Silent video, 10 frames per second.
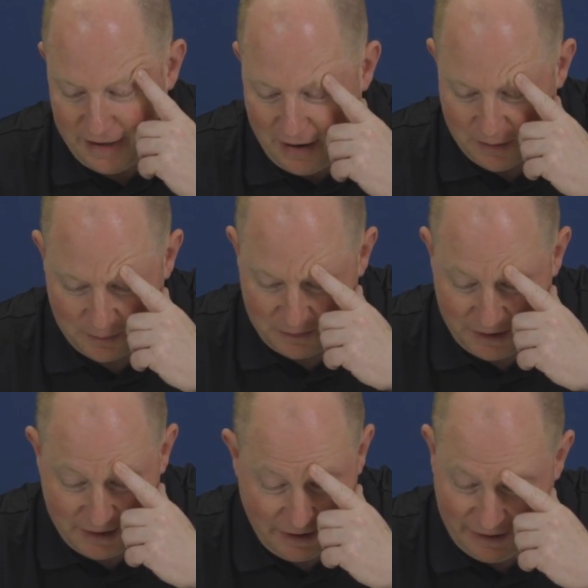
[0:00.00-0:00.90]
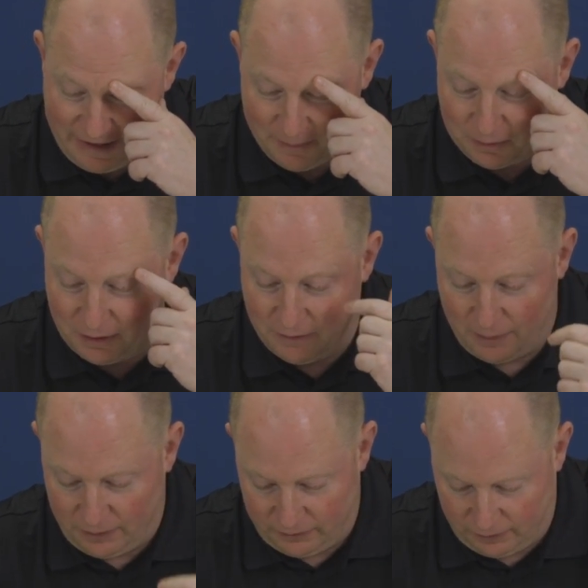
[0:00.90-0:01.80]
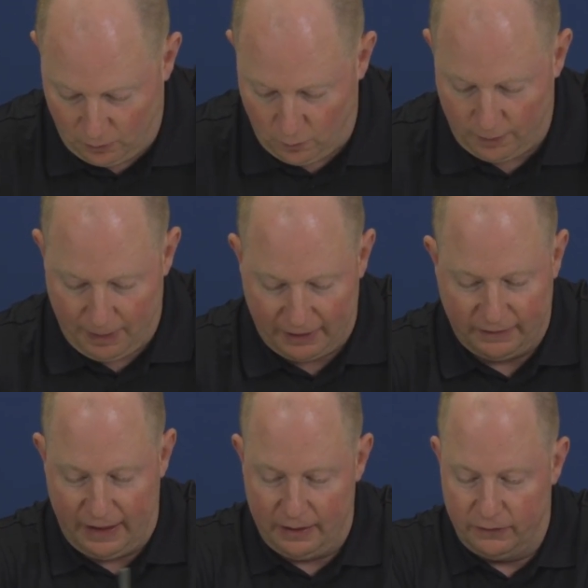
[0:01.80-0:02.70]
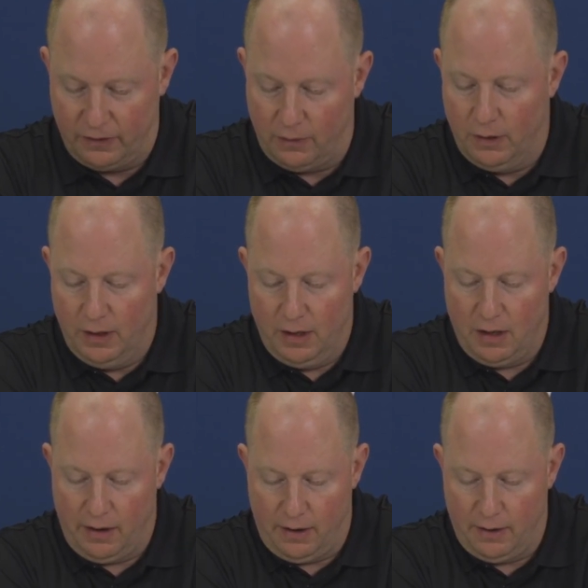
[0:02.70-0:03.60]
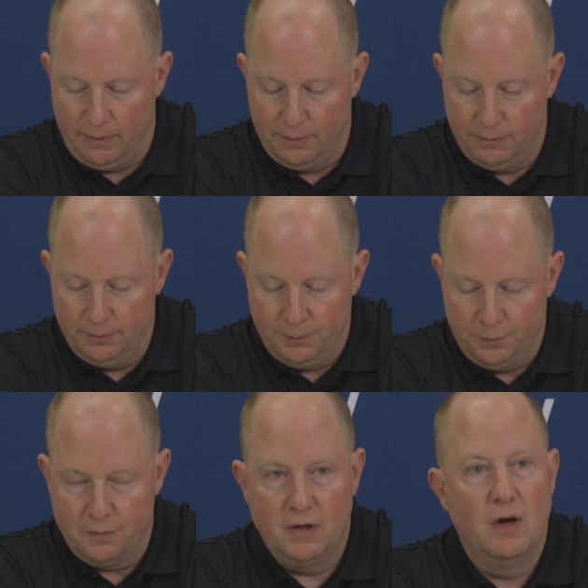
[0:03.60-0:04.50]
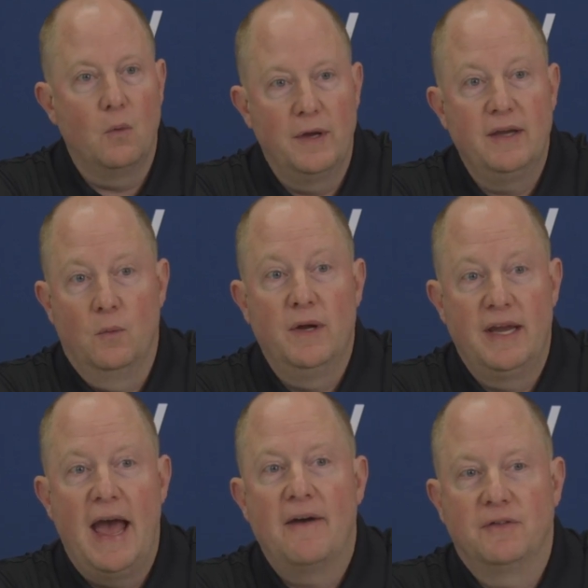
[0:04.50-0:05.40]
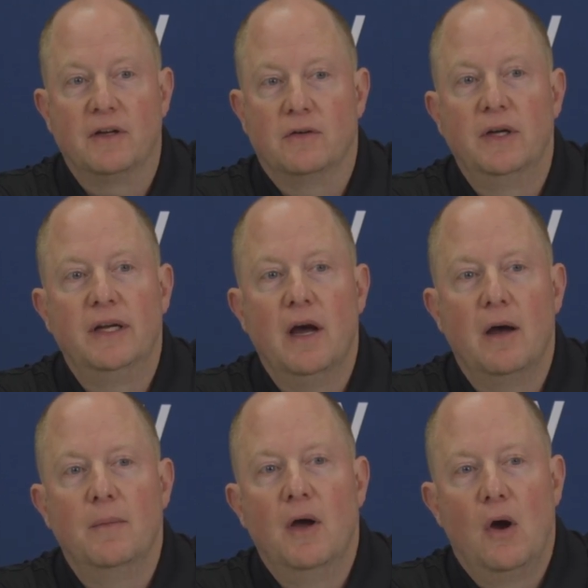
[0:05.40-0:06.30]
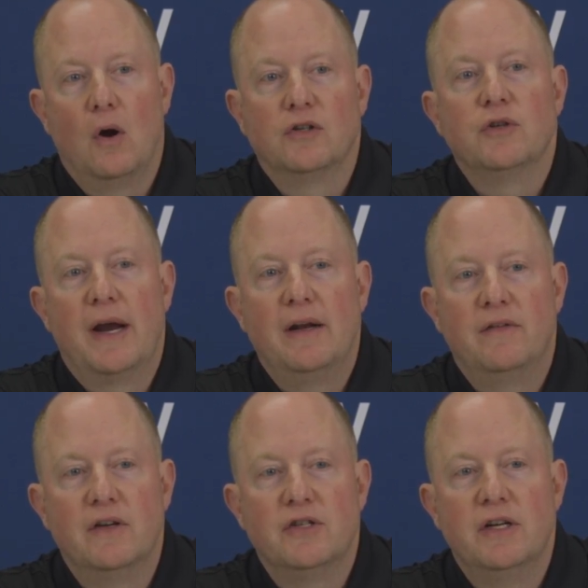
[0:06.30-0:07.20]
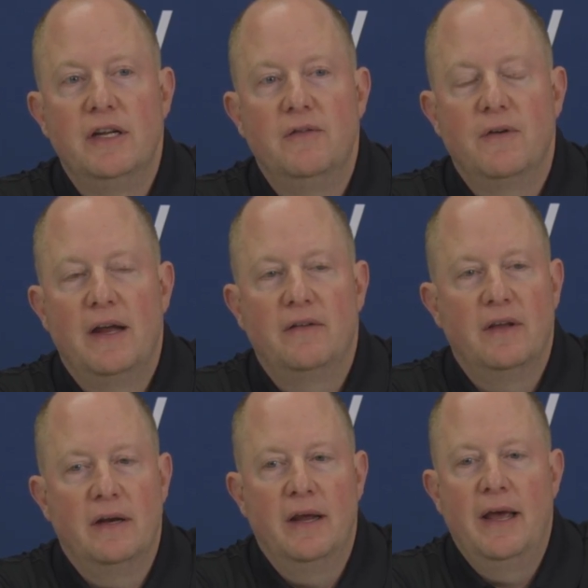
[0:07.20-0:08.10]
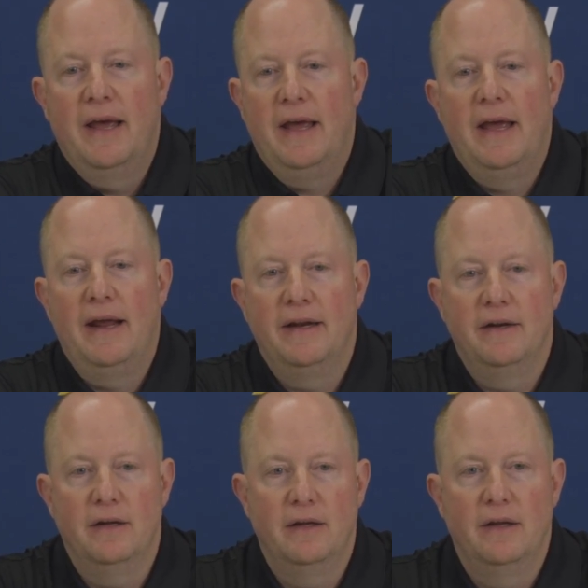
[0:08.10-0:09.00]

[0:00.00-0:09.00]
now I'm seeing it. I can't believe that we still won by 10. So, um, you know, we we have to clean up our transition defense and and